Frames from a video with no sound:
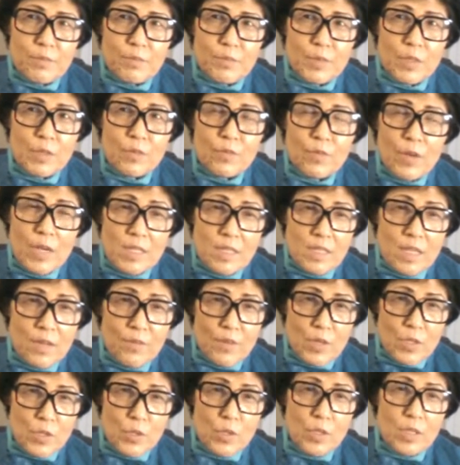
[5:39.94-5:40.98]
If I say
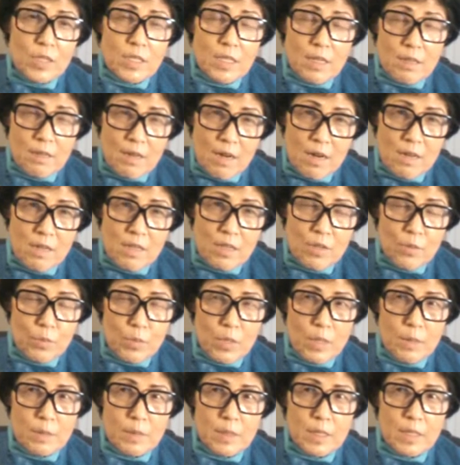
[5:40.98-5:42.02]
ventricular tachycardia,
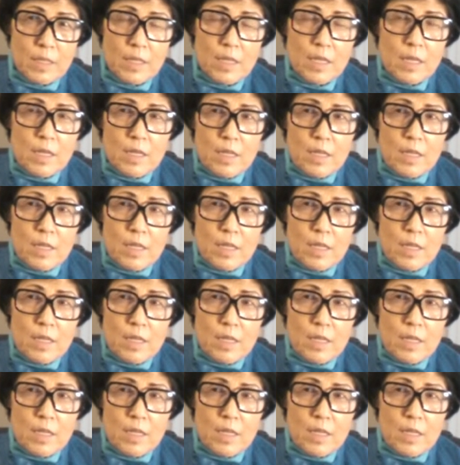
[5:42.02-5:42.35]
probably